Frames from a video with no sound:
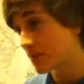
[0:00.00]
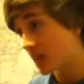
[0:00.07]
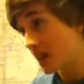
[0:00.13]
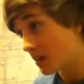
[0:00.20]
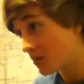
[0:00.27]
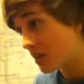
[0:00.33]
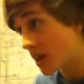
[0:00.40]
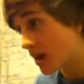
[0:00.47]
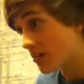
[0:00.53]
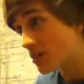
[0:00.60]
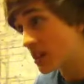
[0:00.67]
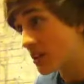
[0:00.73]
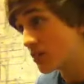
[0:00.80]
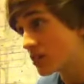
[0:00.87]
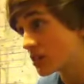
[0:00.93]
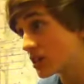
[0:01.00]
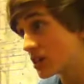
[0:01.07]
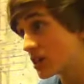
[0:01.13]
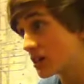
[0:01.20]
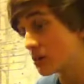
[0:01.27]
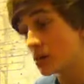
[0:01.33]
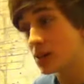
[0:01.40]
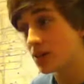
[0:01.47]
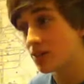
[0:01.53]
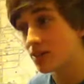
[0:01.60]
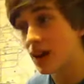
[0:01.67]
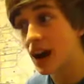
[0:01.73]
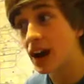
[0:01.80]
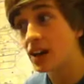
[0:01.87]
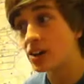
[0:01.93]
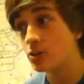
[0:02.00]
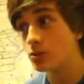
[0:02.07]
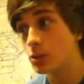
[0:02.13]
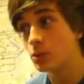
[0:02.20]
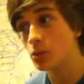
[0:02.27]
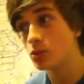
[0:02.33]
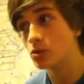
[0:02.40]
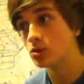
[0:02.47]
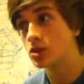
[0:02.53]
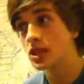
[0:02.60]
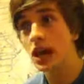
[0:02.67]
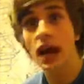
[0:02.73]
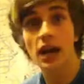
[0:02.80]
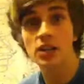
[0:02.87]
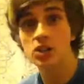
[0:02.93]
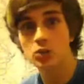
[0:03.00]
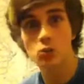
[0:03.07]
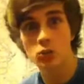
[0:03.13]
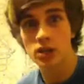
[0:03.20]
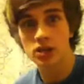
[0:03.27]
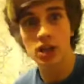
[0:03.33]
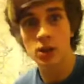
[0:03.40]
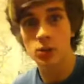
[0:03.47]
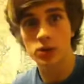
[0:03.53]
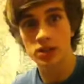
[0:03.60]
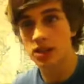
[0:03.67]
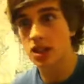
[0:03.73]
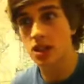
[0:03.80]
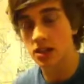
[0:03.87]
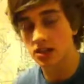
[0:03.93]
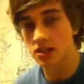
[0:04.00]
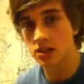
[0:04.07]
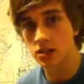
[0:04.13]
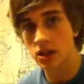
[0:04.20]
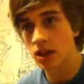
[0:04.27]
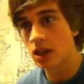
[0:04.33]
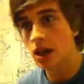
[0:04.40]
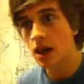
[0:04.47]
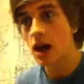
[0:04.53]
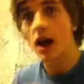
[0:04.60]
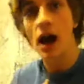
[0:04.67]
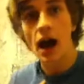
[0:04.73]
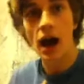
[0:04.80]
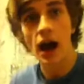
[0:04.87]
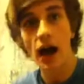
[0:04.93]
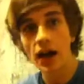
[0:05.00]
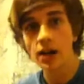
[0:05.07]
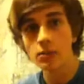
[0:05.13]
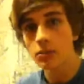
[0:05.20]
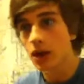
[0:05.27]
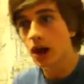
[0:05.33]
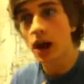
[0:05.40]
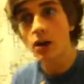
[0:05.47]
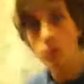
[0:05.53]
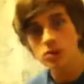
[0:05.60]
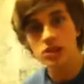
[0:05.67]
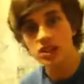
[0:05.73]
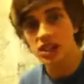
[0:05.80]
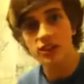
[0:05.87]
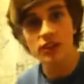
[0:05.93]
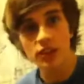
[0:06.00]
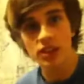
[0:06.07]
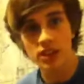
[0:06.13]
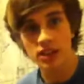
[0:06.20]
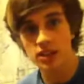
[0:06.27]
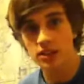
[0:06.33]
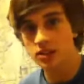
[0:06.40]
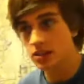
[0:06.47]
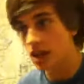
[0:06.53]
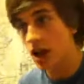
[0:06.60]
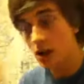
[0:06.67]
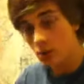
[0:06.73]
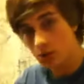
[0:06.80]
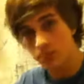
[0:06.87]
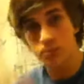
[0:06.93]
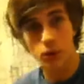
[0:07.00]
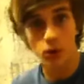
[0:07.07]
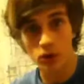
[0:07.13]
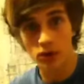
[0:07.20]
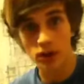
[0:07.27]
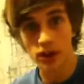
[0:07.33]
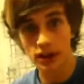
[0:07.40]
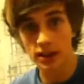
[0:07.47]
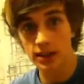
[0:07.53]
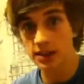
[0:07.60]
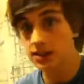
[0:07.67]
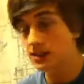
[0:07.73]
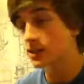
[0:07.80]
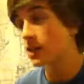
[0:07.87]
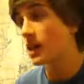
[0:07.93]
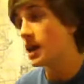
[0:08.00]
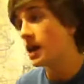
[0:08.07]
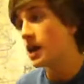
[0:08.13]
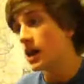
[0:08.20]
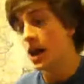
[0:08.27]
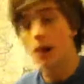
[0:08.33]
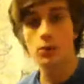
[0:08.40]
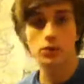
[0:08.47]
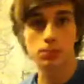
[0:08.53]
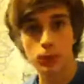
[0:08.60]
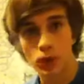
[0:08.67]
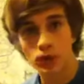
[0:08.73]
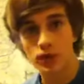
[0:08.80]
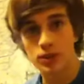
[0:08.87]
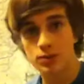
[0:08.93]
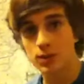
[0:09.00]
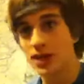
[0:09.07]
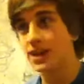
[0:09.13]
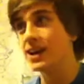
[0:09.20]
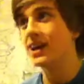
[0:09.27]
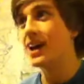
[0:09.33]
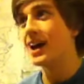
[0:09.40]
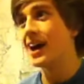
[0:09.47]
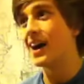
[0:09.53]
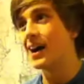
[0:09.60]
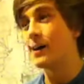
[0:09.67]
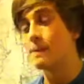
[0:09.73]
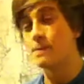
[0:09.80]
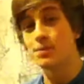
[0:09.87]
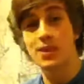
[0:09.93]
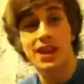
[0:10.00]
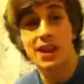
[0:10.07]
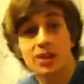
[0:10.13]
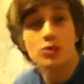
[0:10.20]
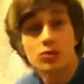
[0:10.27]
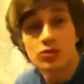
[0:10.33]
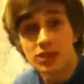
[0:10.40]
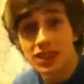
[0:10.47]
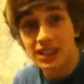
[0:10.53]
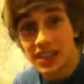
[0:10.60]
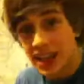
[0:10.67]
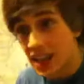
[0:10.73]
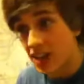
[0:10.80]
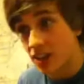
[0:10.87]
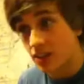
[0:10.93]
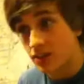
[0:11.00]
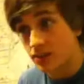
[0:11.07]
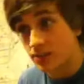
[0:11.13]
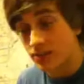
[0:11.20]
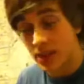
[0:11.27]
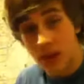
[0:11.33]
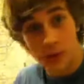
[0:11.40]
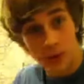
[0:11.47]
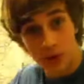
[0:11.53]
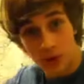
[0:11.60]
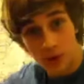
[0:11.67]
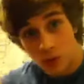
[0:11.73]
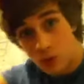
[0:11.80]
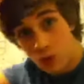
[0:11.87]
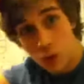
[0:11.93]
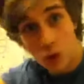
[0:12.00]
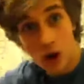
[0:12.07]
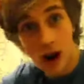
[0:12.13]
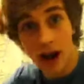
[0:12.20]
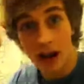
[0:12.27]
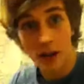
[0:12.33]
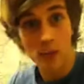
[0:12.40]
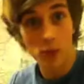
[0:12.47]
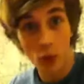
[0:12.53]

I've never been a fan of people who say, I just wish I was this. I was given this, I was born like this, I was born this way, and I don't really care about what I am